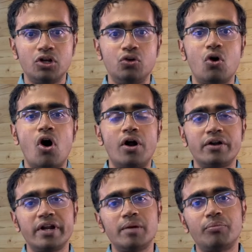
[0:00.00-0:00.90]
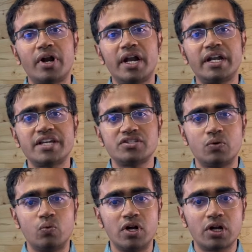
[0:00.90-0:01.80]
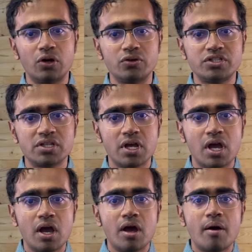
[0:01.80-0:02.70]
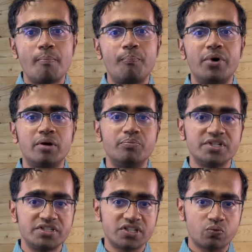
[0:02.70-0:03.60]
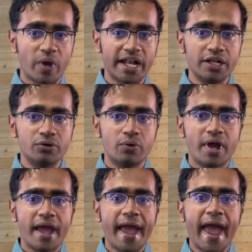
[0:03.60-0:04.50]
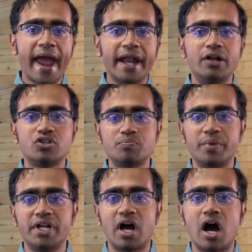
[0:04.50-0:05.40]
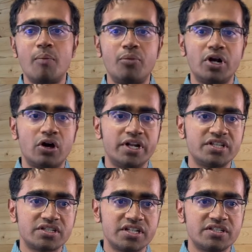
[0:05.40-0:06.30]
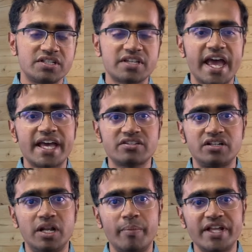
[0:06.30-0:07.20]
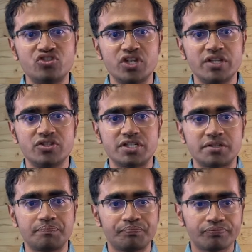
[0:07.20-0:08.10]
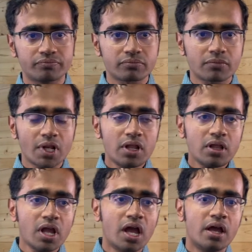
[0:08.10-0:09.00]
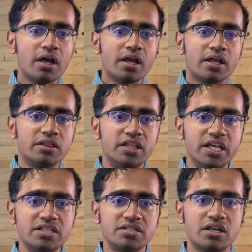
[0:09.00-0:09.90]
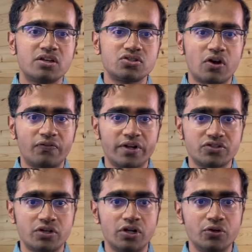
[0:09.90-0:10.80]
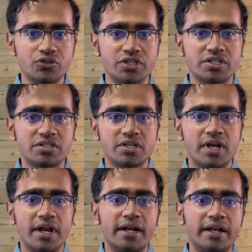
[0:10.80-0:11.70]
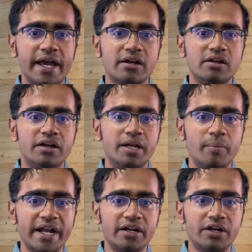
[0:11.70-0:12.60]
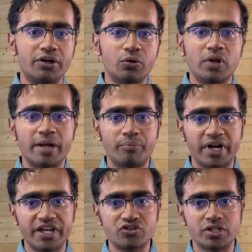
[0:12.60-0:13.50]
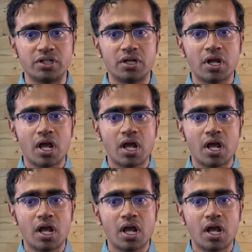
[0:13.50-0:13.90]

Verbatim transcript: to order and prioritize the workloads per business value and to spin up or down instances as the demand changes. These software solutions tackle demand control and prediction,